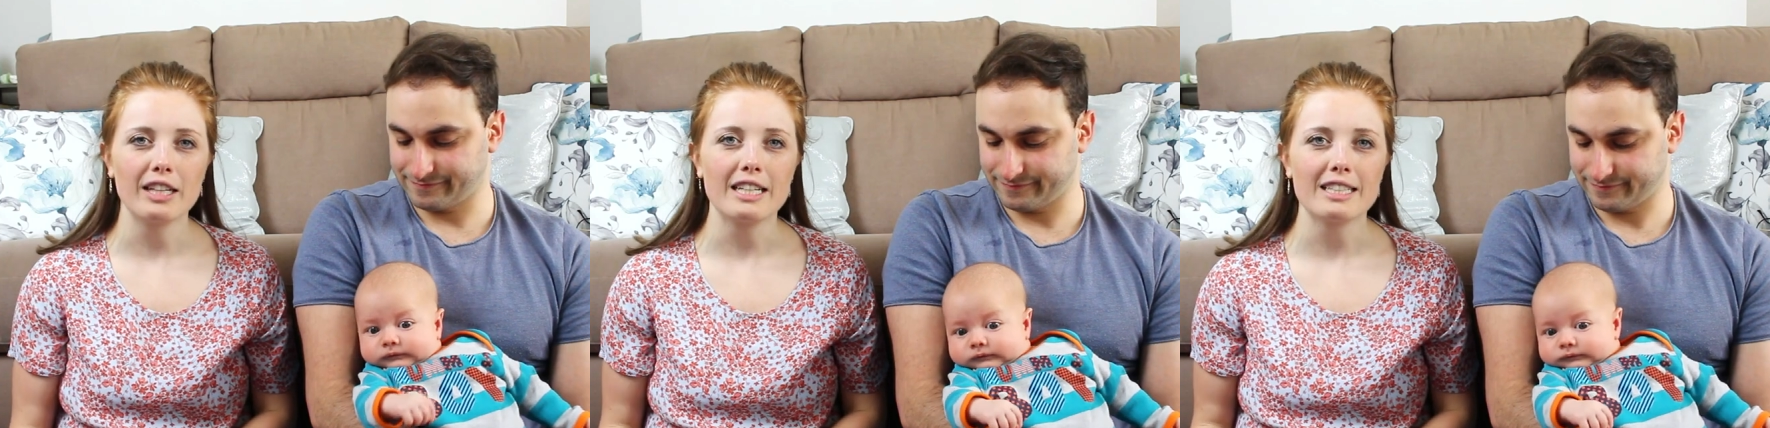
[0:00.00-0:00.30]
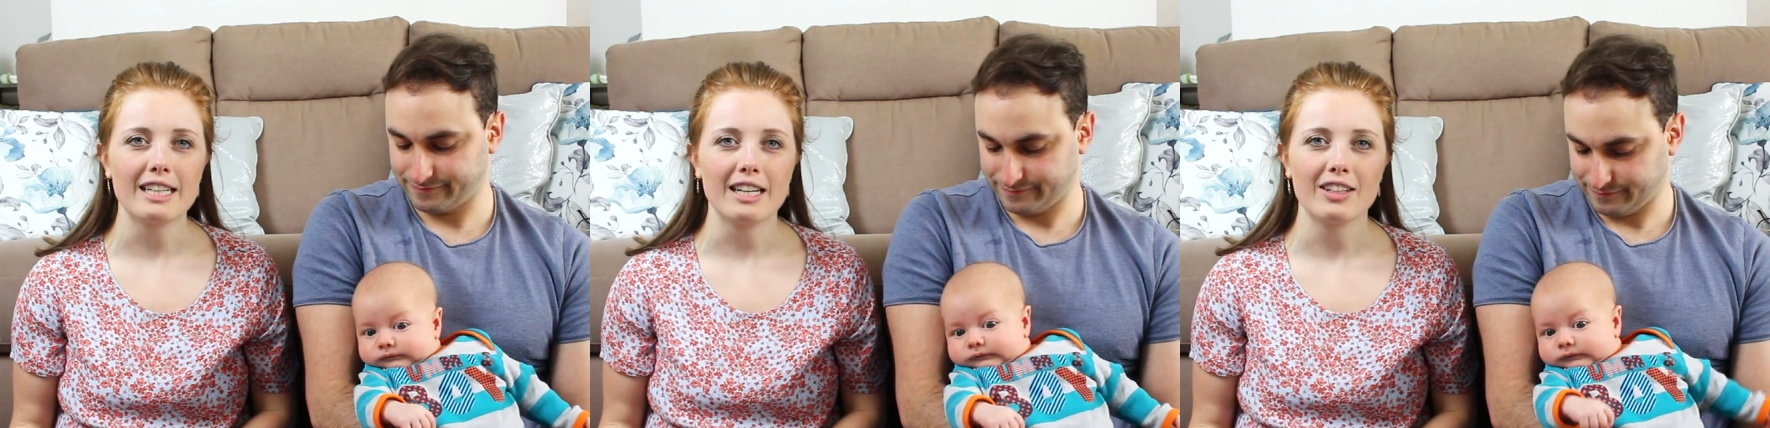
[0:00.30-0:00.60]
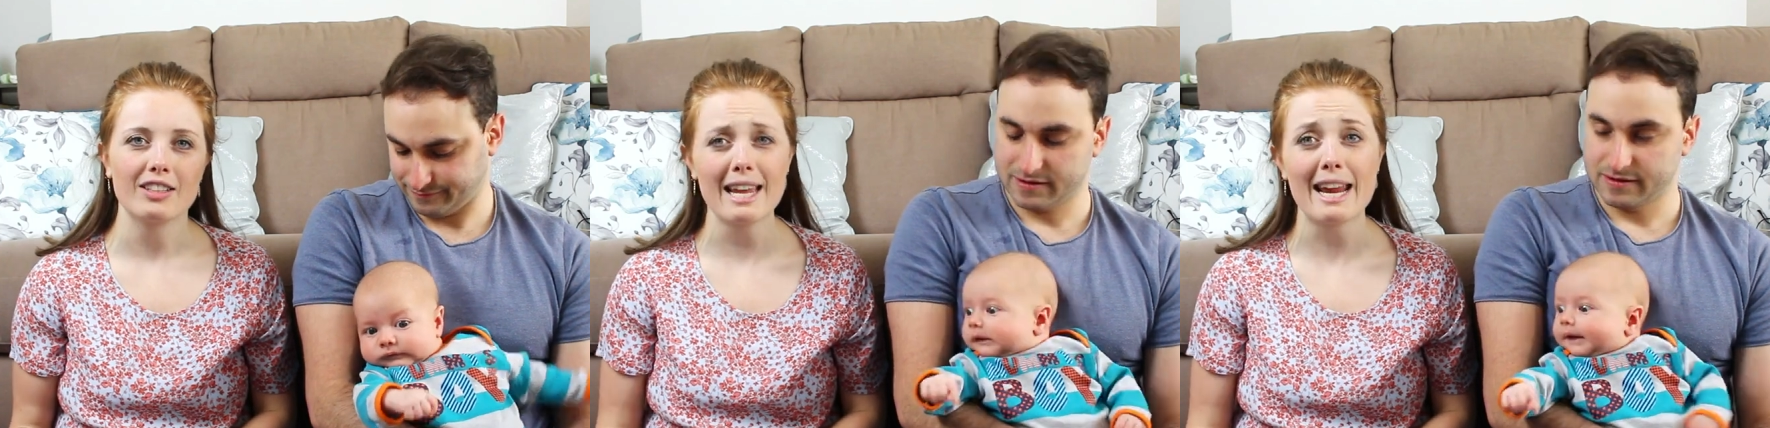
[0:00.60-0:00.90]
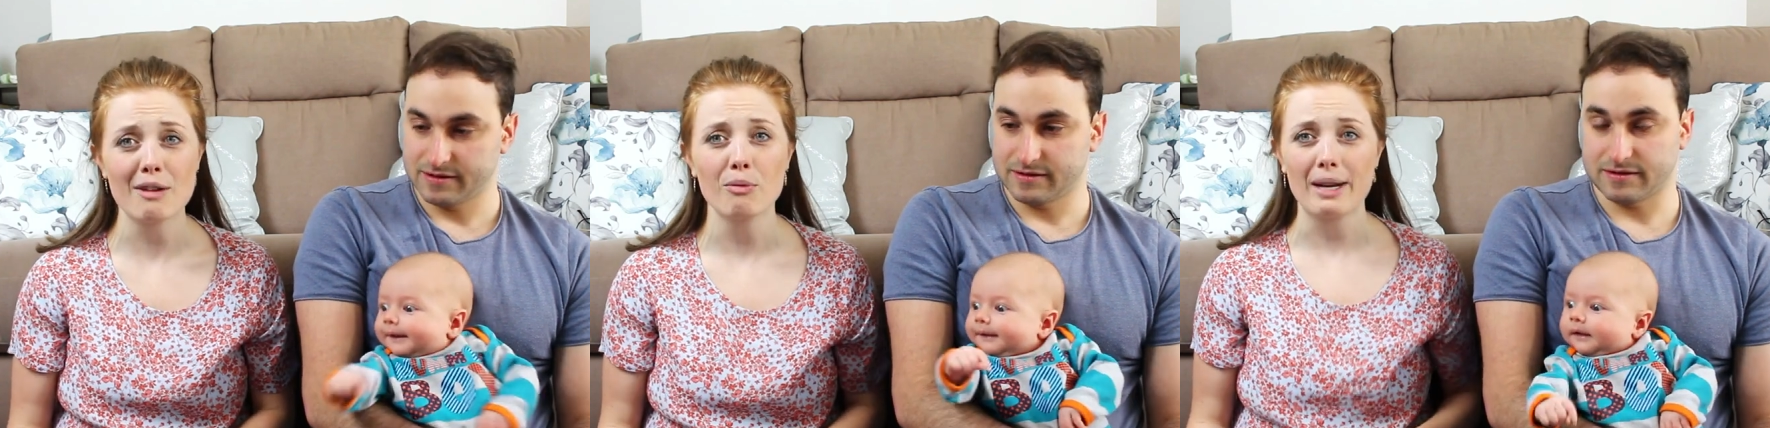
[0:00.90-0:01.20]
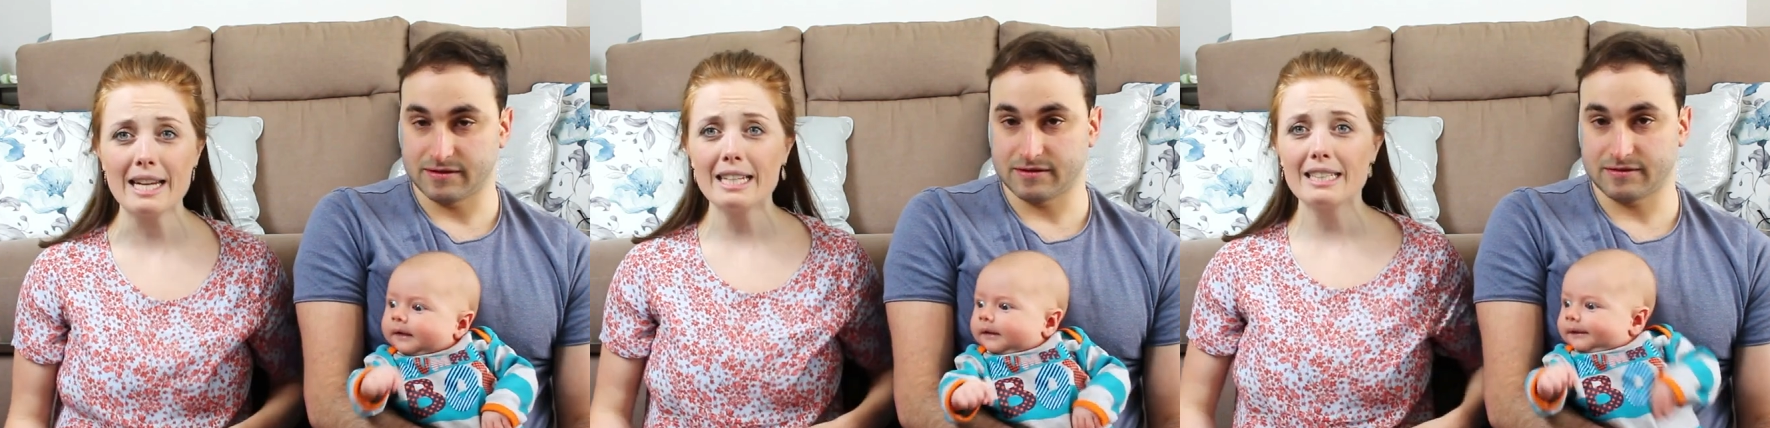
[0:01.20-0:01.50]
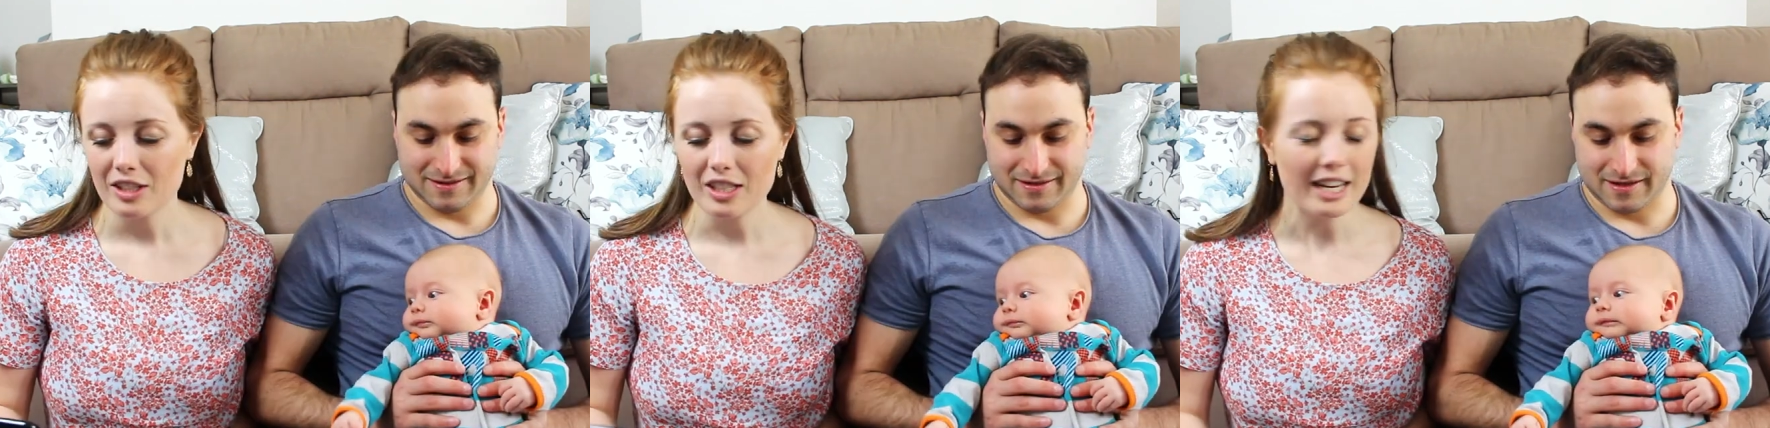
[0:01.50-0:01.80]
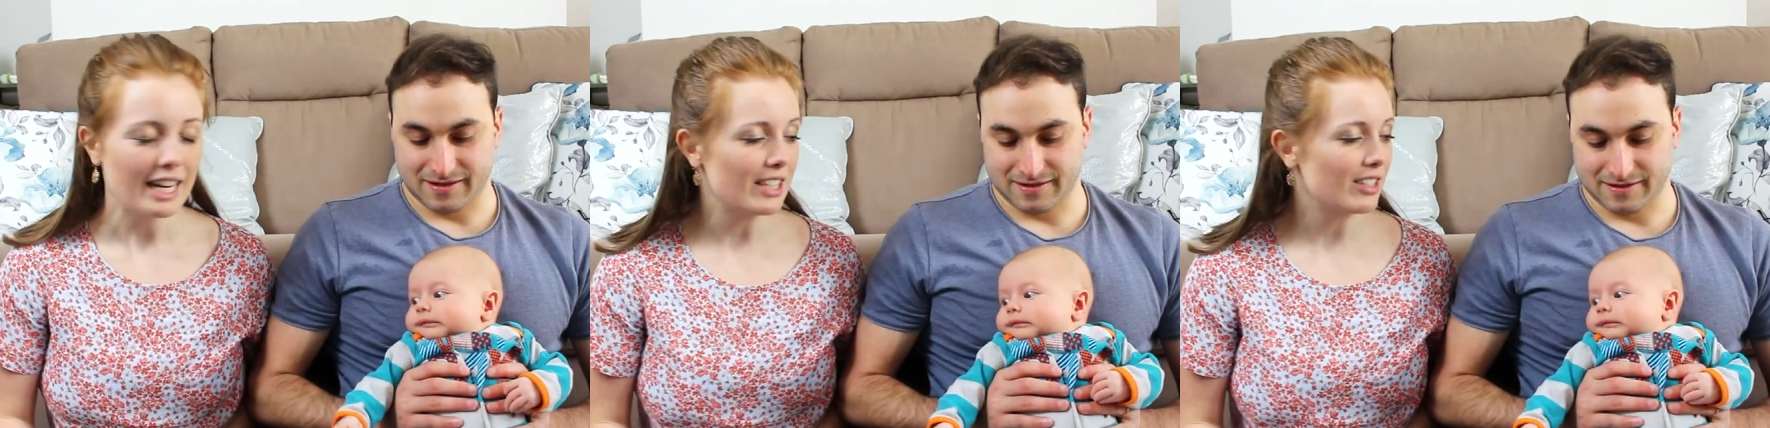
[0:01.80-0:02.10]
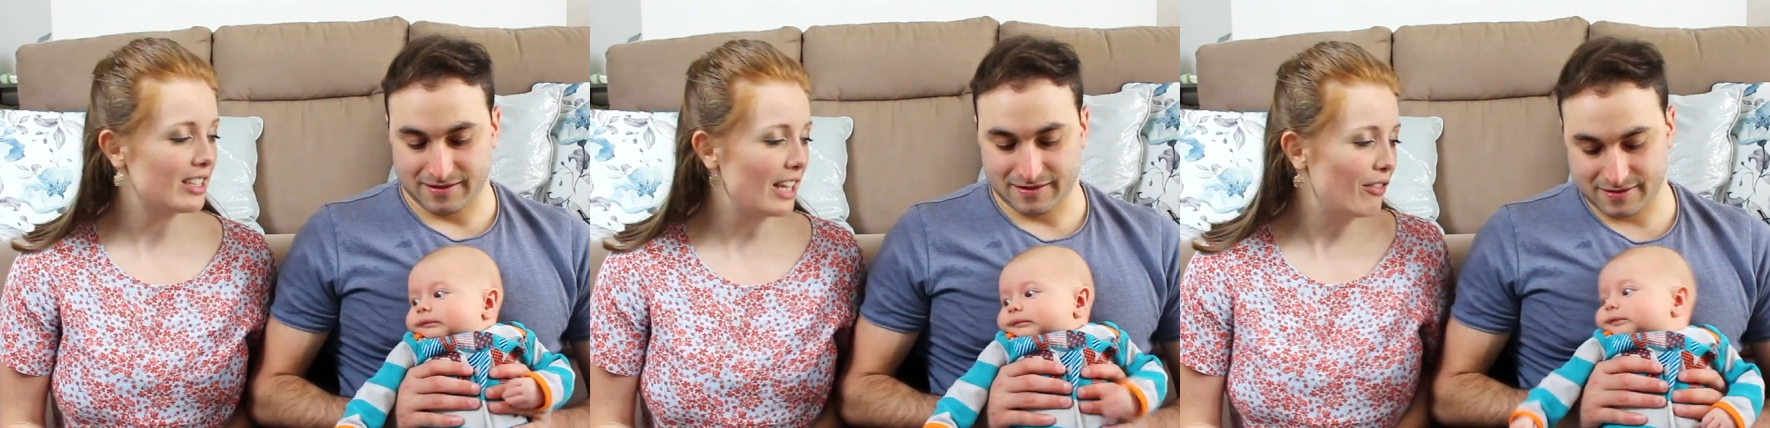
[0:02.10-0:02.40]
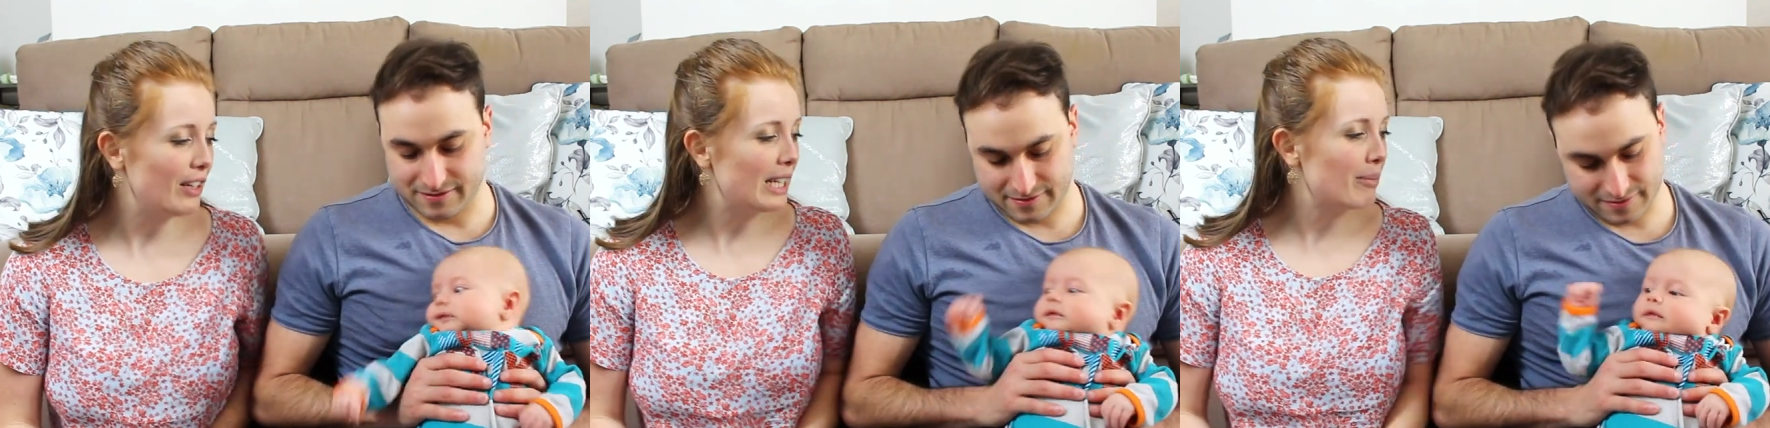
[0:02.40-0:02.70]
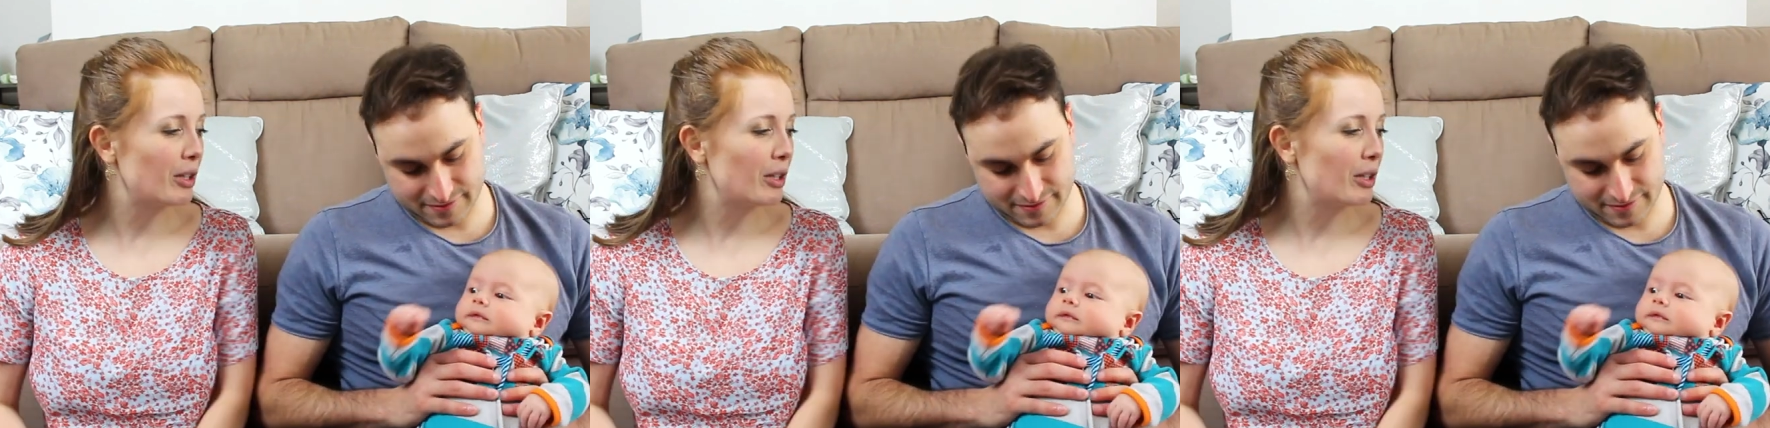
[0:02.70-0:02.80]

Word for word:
Speaker 1: these last eight weeks. So he's definitely